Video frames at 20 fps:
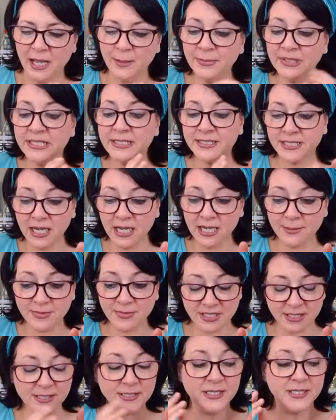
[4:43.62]
How many
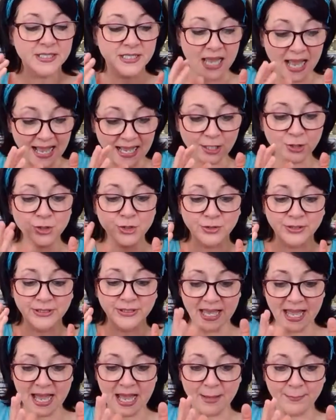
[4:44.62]
times has this
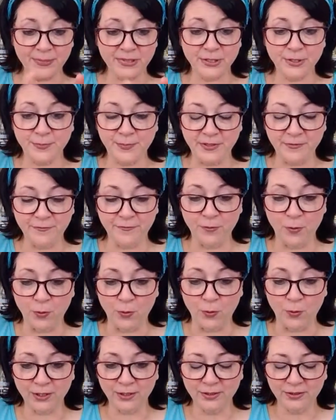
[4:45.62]
actually happened
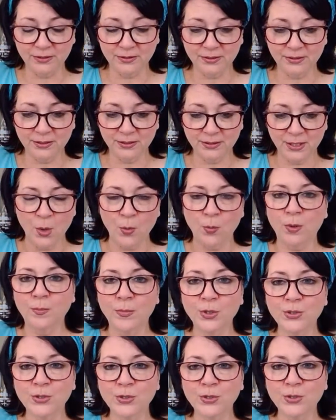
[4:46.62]
before? Well,
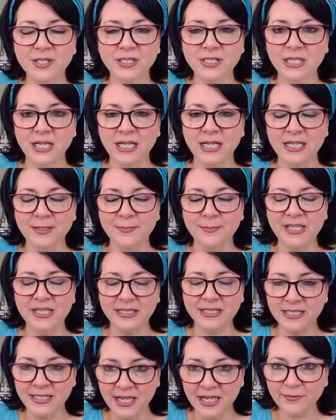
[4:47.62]
most of the time,
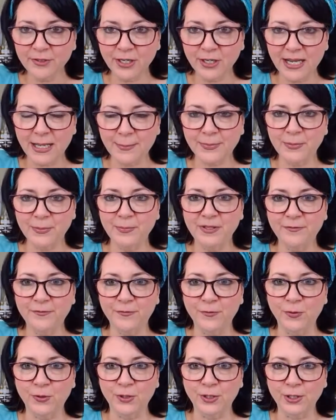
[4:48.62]
it's never happened
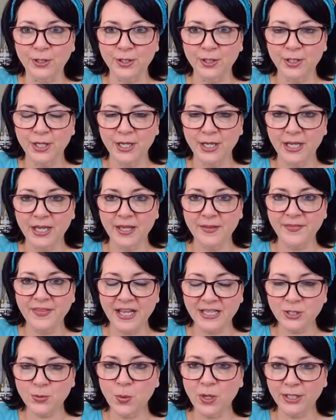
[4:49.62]
before, and
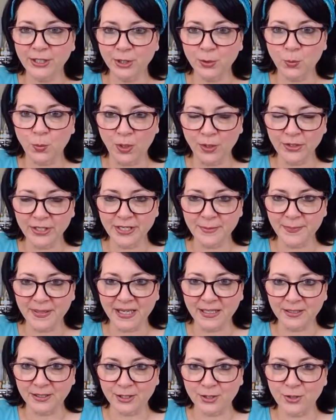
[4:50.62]
that's why you're worried
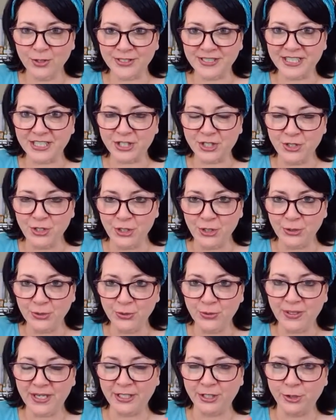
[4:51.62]
about it because it's
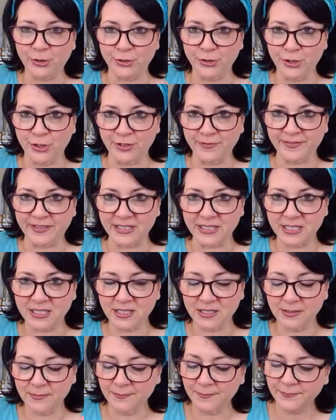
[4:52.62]
new and you're
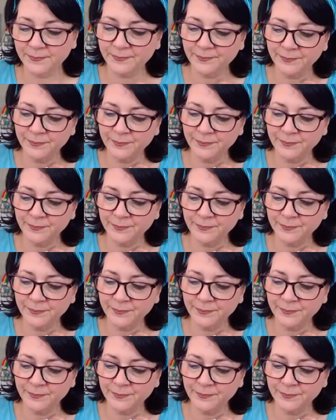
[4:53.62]
nervous.